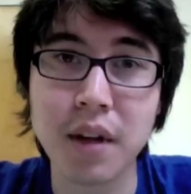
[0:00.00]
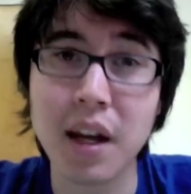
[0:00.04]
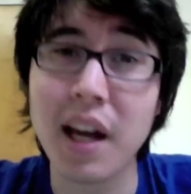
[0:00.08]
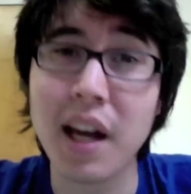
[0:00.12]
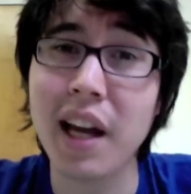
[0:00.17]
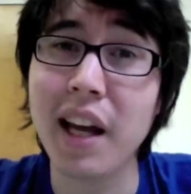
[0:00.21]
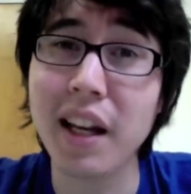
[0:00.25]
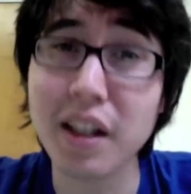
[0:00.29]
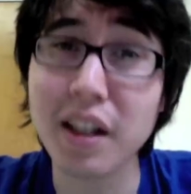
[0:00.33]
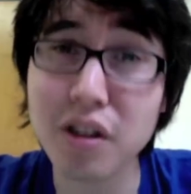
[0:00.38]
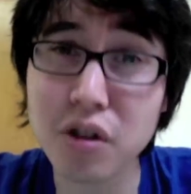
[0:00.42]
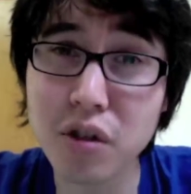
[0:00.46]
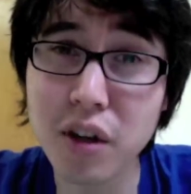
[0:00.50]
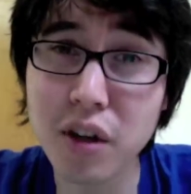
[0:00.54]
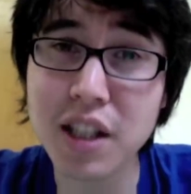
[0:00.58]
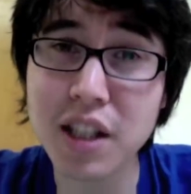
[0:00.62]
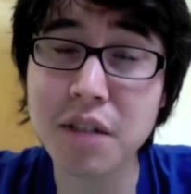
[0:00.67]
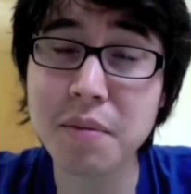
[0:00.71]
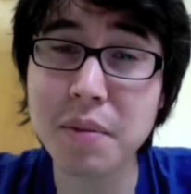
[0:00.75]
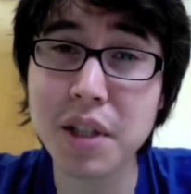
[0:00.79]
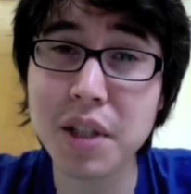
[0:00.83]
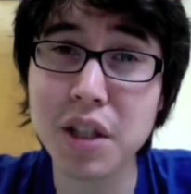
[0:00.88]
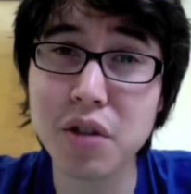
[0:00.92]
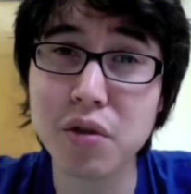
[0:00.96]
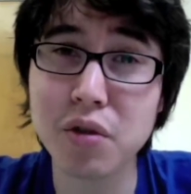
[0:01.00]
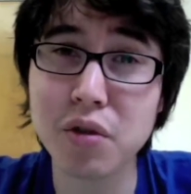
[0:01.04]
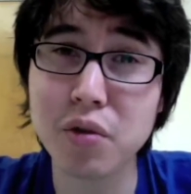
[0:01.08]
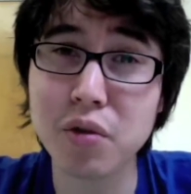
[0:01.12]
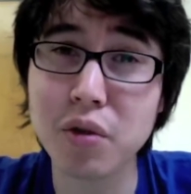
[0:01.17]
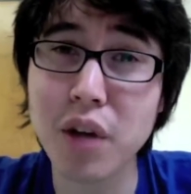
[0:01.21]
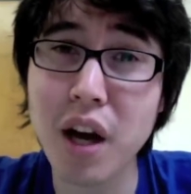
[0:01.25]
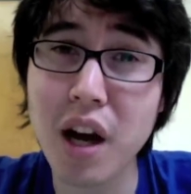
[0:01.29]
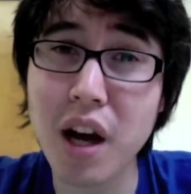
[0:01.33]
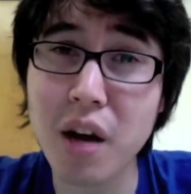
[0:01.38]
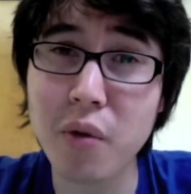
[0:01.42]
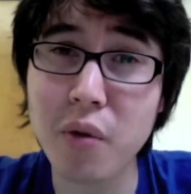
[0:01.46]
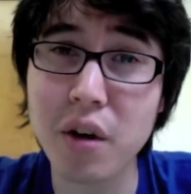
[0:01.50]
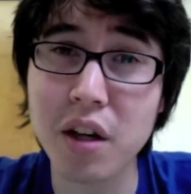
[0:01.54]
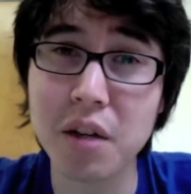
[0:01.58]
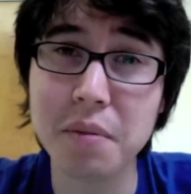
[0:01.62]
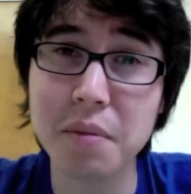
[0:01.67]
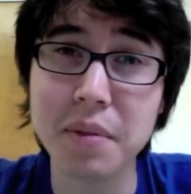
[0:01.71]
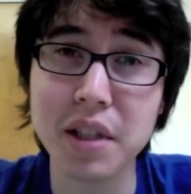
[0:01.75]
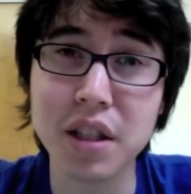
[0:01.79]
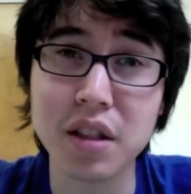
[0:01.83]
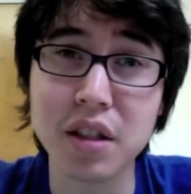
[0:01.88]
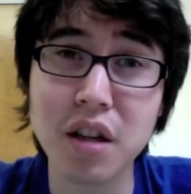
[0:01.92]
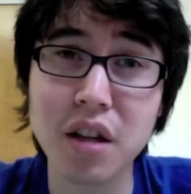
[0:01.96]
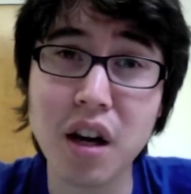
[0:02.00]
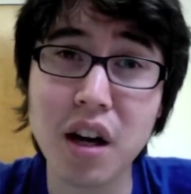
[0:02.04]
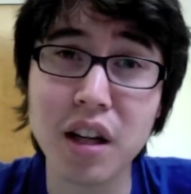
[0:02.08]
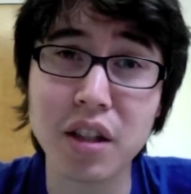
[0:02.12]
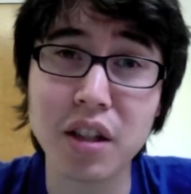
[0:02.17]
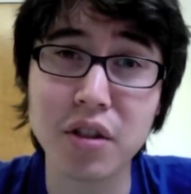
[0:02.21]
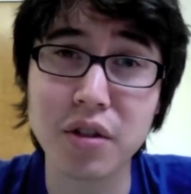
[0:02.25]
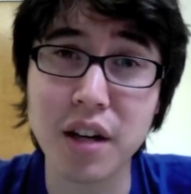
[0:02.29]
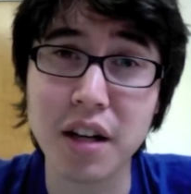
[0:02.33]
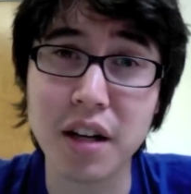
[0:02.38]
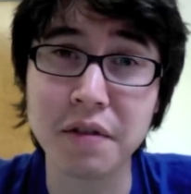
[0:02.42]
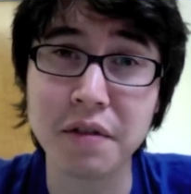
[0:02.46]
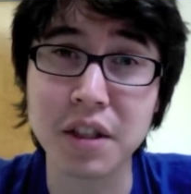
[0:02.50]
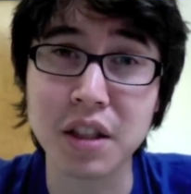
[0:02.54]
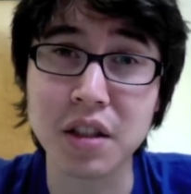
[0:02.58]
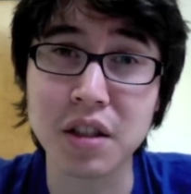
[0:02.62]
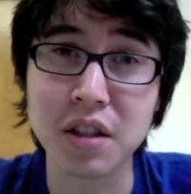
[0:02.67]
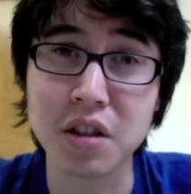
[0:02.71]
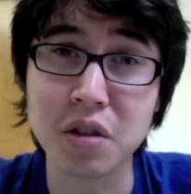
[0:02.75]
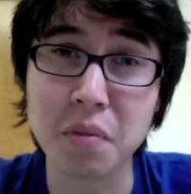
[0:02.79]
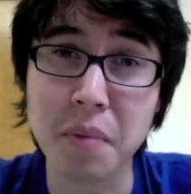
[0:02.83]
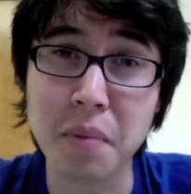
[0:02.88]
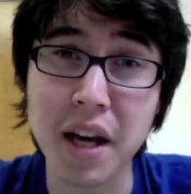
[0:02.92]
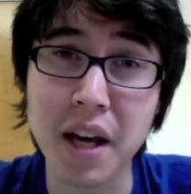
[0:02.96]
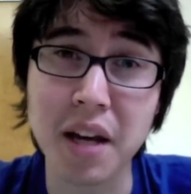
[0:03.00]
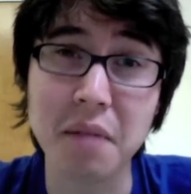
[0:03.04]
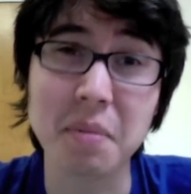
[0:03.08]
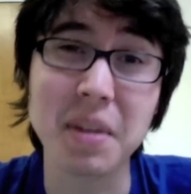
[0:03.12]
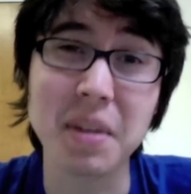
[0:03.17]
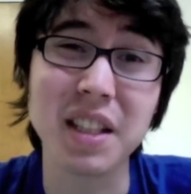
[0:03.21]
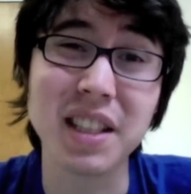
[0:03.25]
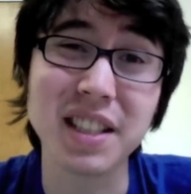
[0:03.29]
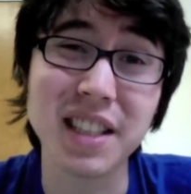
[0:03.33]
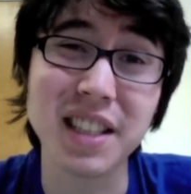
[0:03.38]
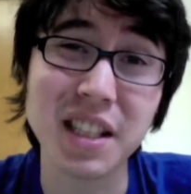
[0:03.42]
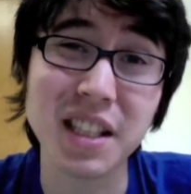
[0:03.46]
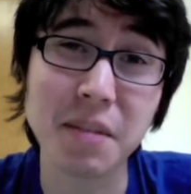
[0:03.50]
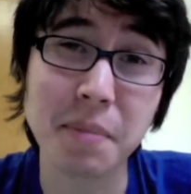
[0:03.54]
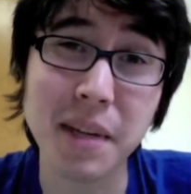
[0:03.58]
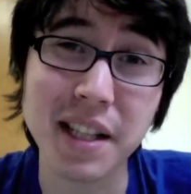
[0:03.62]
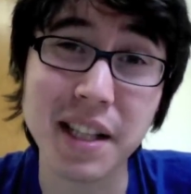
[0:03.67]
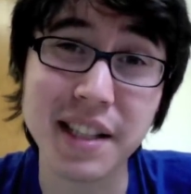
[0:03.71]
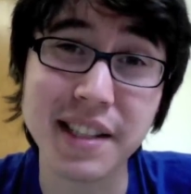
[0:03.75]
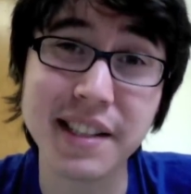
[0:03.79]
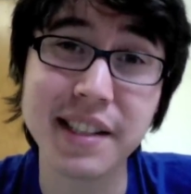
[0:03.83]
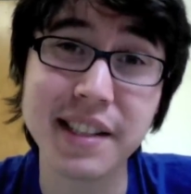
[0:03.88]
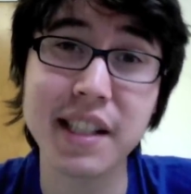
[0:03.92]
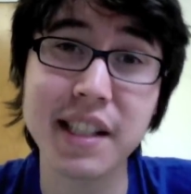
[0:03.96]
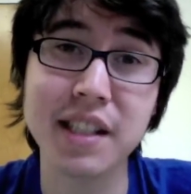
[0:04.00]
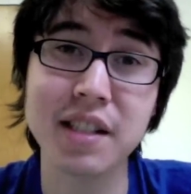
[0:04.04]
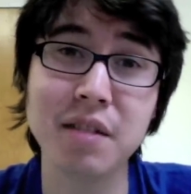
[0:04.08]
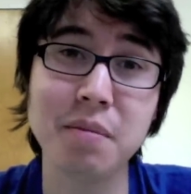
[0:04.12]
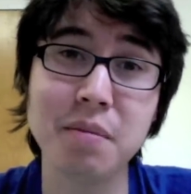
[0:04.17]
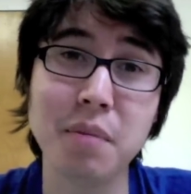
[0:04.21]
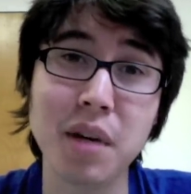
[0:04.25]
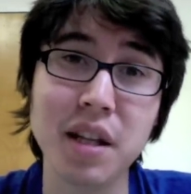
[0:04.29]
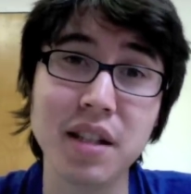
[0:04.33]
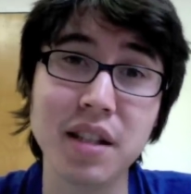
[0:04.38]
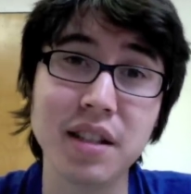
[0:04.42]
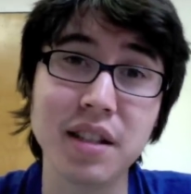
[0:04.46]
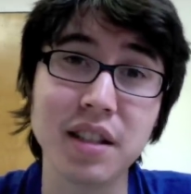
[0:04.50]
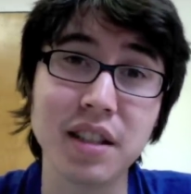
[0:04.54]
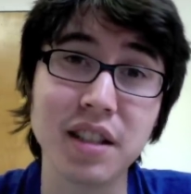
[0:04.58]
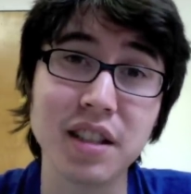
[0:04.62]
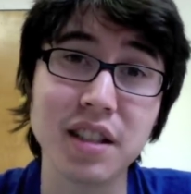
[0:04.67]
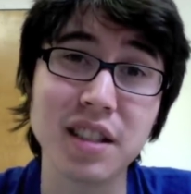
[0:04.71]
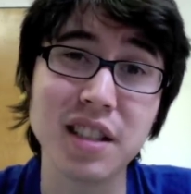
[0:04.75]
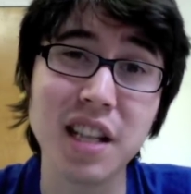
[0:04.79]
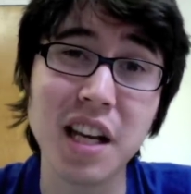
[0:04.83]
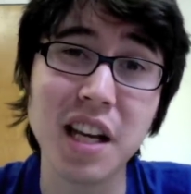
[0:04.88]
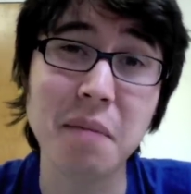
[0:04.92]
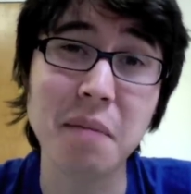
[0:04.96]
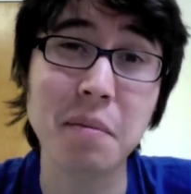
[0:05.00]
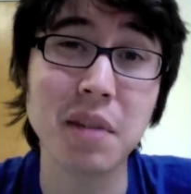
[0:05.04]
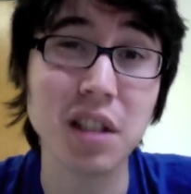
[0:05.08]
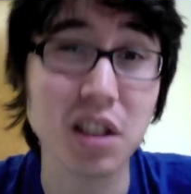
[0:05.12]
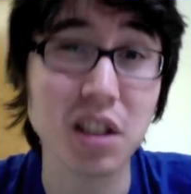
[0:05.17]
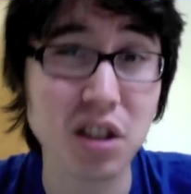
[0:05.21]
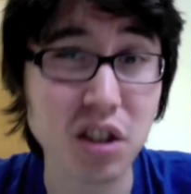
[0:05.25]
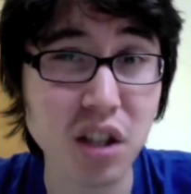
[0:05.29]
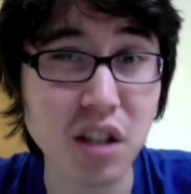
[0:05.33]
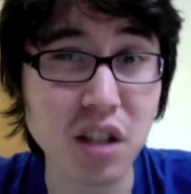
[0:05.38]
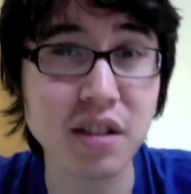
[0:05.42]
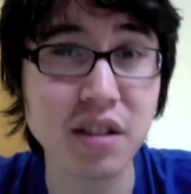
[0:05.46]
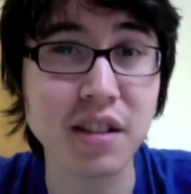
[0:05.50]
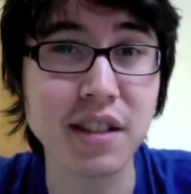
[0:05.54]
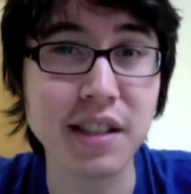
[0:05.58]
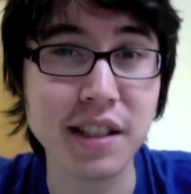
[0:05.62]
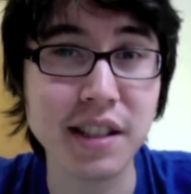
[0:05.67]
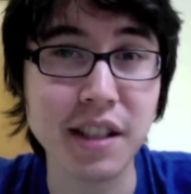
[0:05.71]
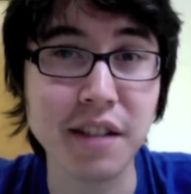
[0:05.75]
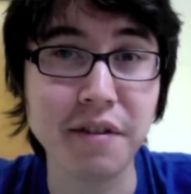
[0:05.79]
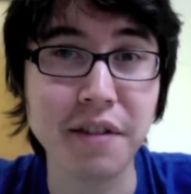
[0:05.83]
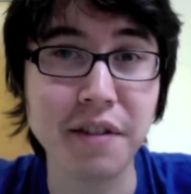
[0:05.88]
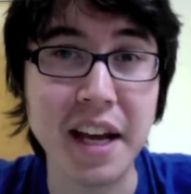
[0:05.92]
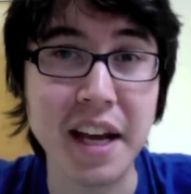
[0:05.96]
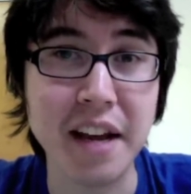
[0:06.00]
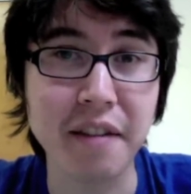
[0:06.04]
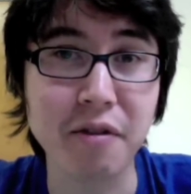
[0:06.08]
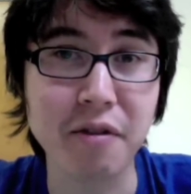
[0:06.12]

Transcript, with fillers: and trust me you do not want to be a dog traveling to Japan because they spend six months in containment just to see if they have